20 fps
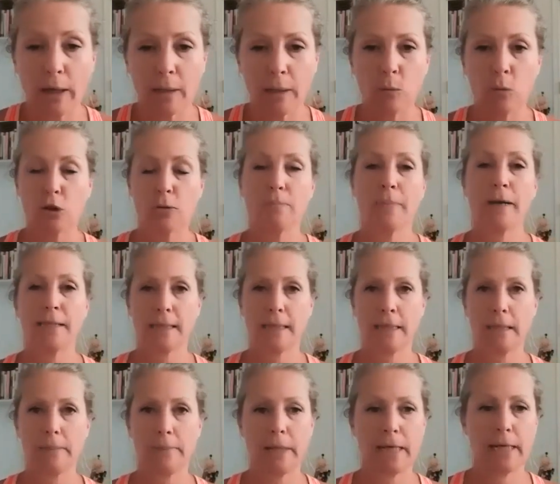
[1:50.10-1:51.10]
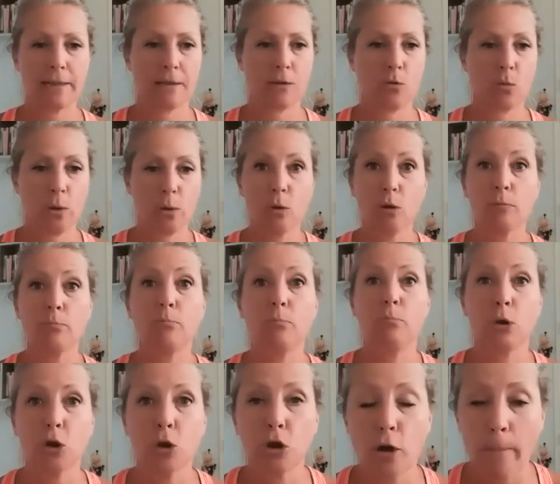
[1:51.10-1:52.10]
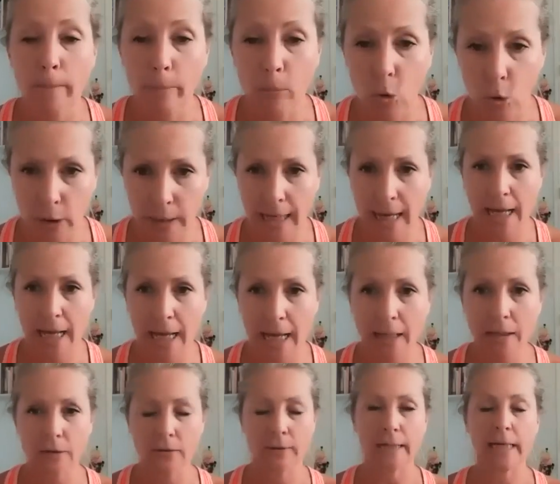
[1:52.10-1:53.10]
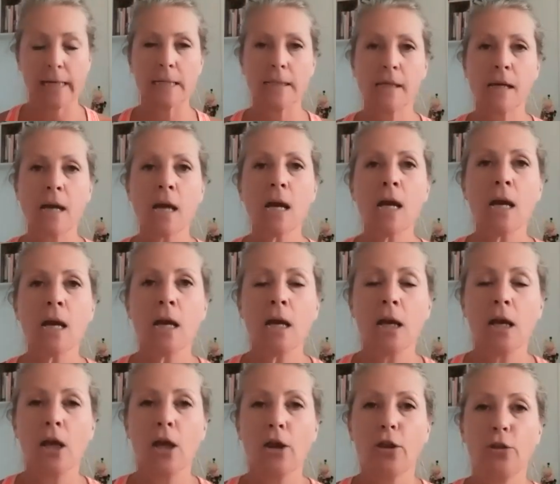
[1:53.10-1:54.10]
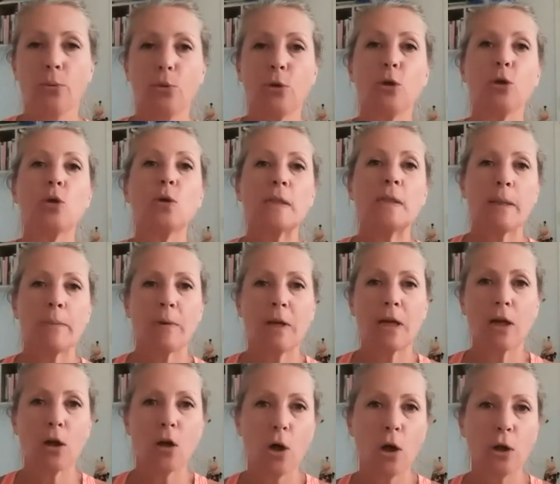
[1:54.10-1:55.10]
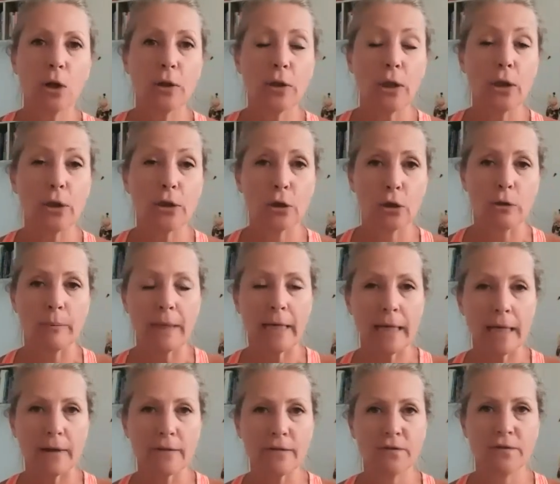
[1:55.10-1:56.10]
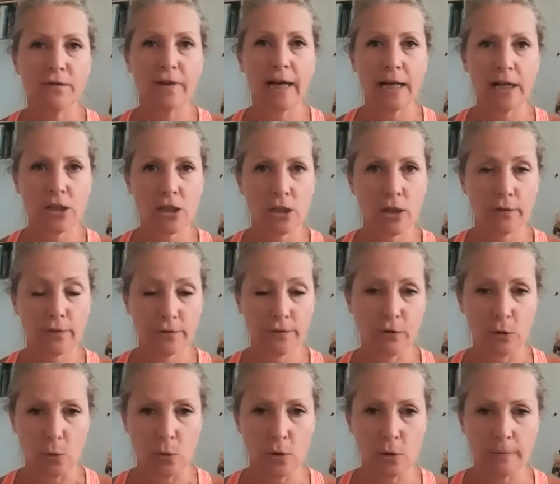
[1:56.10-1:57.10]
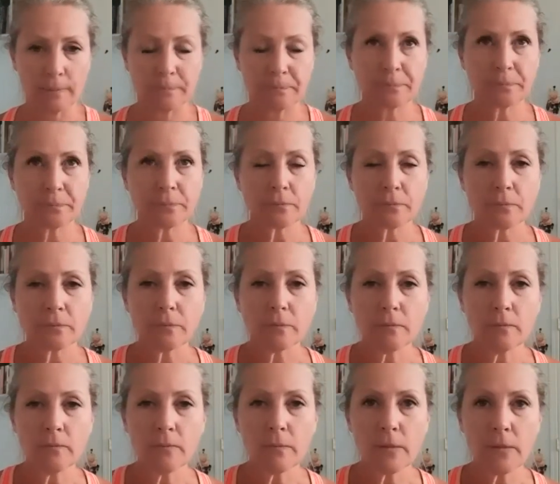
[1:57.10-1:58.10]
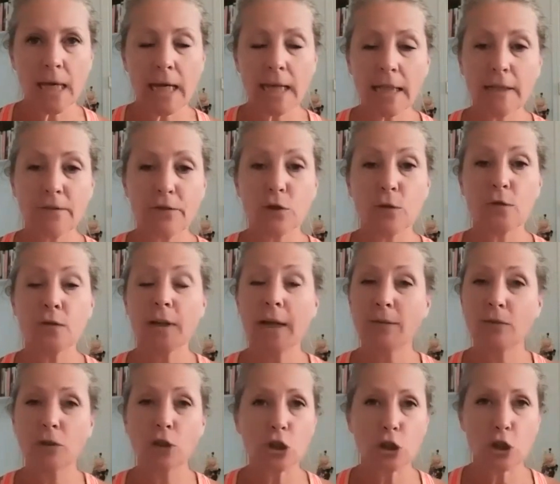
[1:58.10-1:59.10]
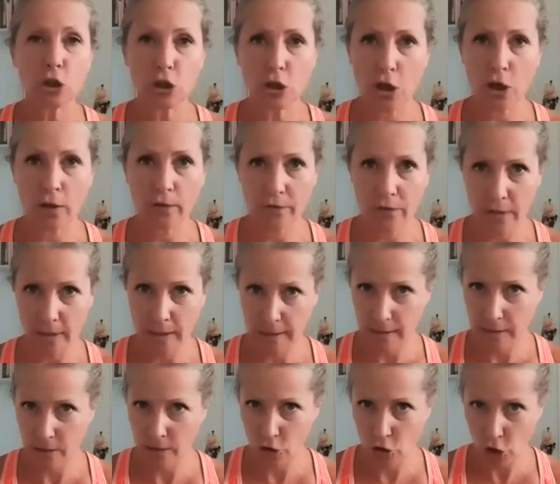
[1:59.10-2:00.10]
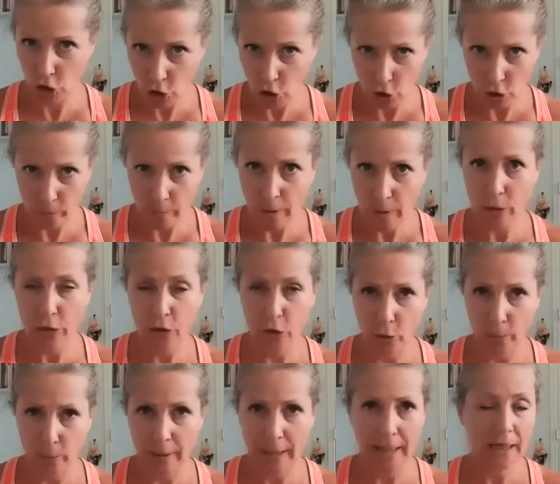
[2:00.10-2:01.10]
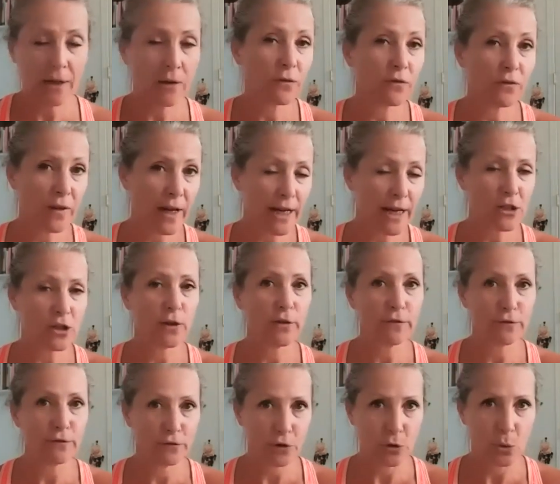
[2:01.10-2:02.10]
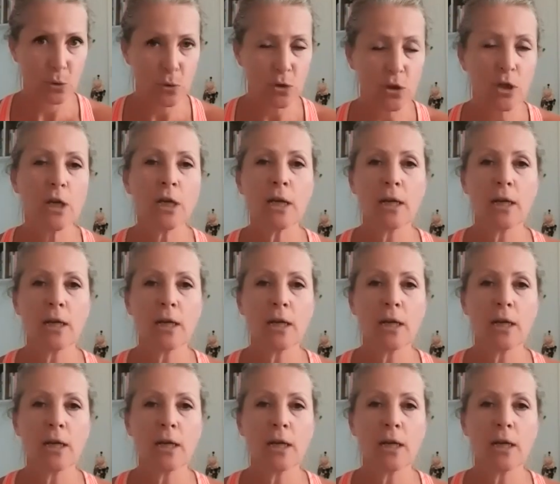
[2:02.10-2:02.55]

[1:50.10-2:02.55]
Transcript: which basically means we would burn more calories through something called the thermic effect of food. And if you've never heard of this term, thermic effect of food,